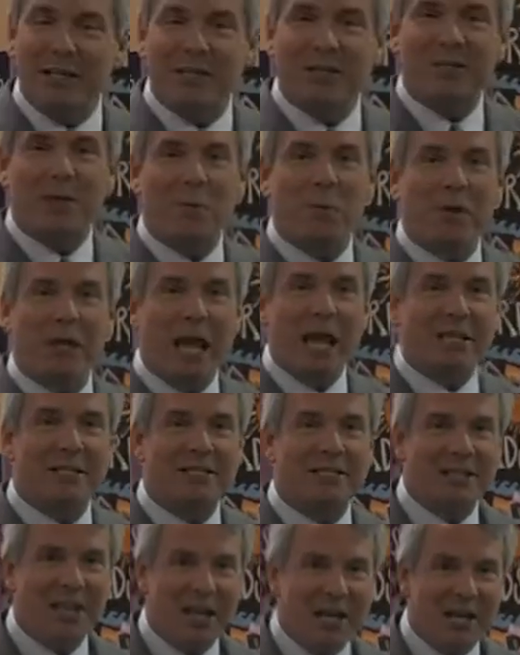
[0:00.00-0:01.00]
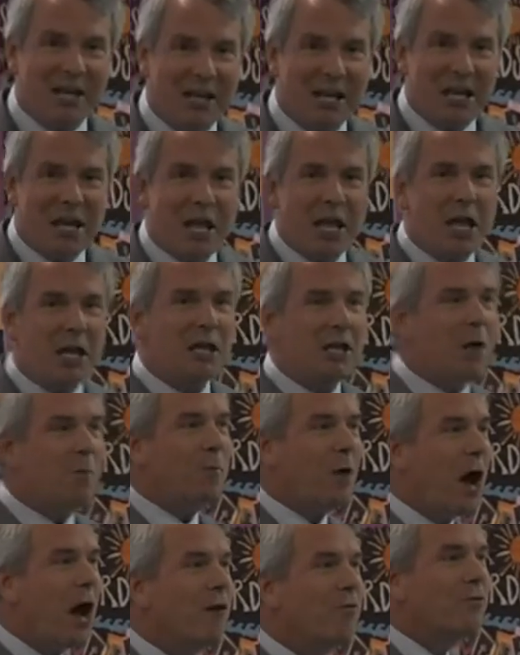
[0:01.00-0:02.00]
someone has said,
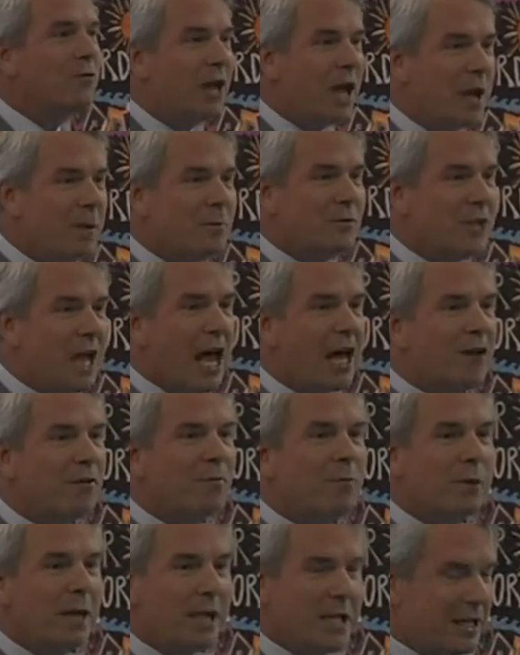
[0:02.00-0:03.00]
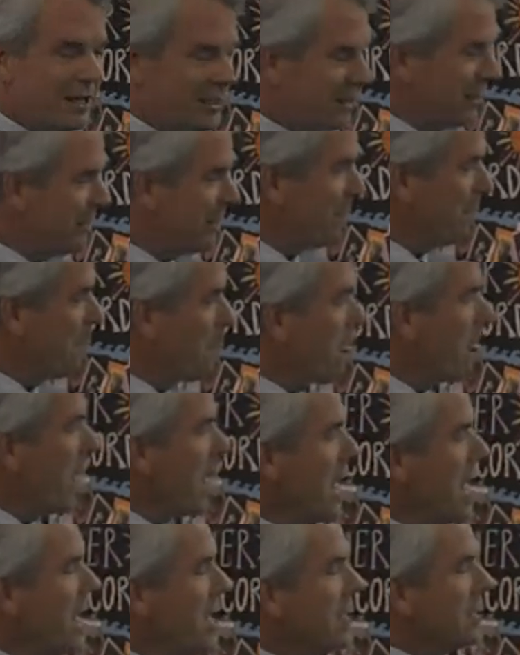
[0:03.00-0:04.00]
comes oftentimes out of place.
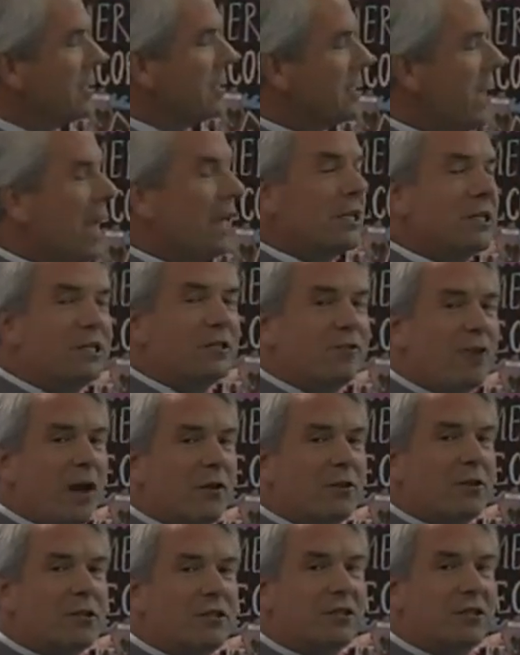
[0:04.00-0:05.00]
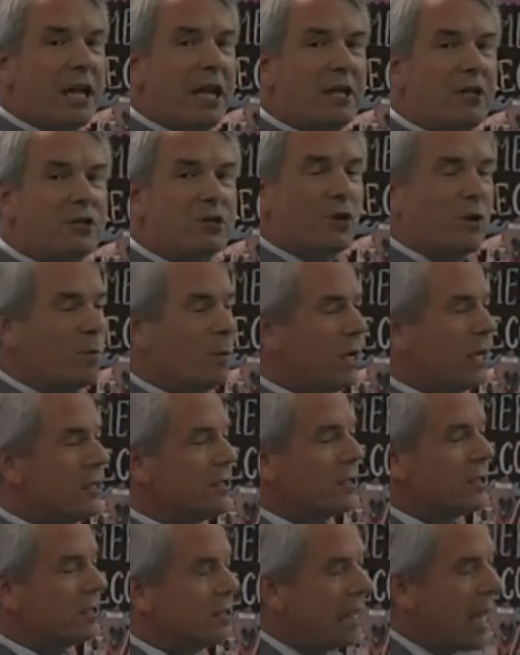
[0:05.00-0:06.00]
Silas found the same true
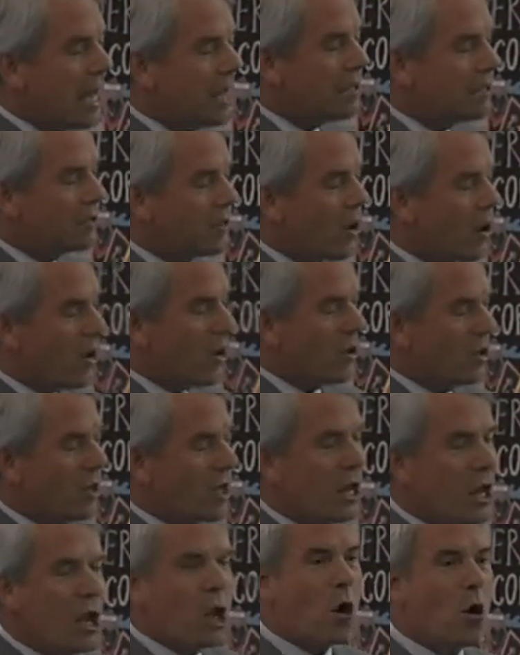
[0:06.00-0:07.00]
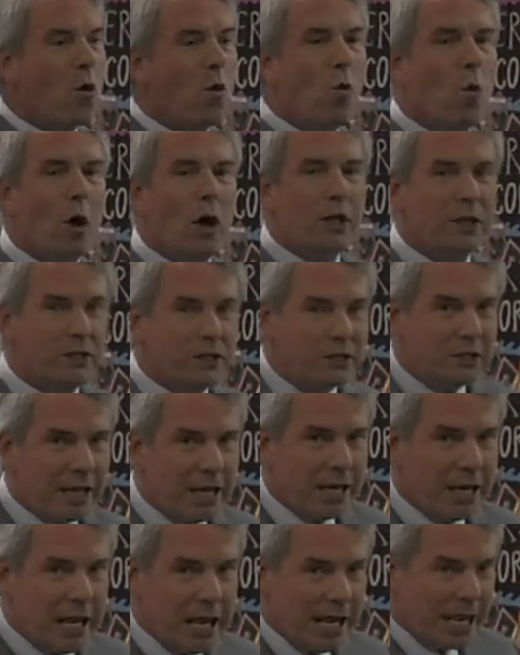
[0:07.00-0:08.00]
because his last card was an